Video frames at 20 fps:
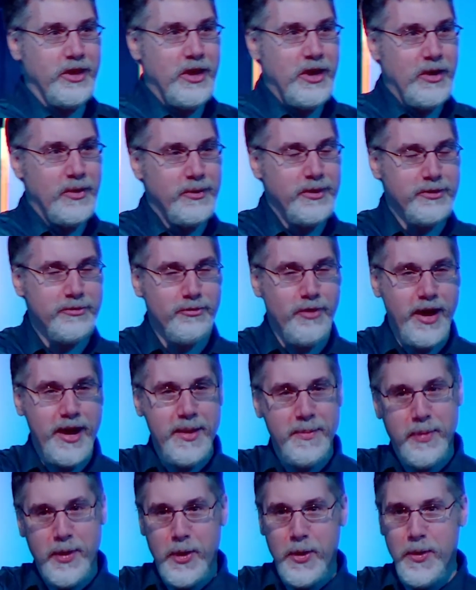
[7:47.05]
with
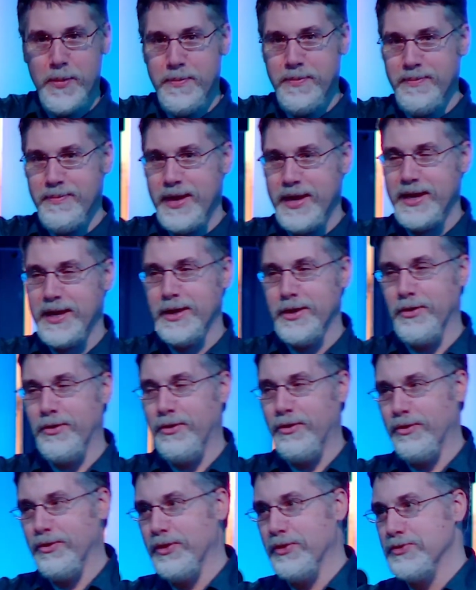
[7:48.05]
Rehoboam making all
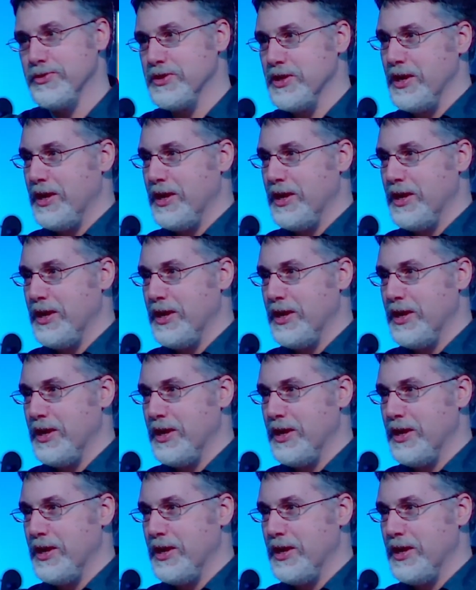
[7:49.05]
those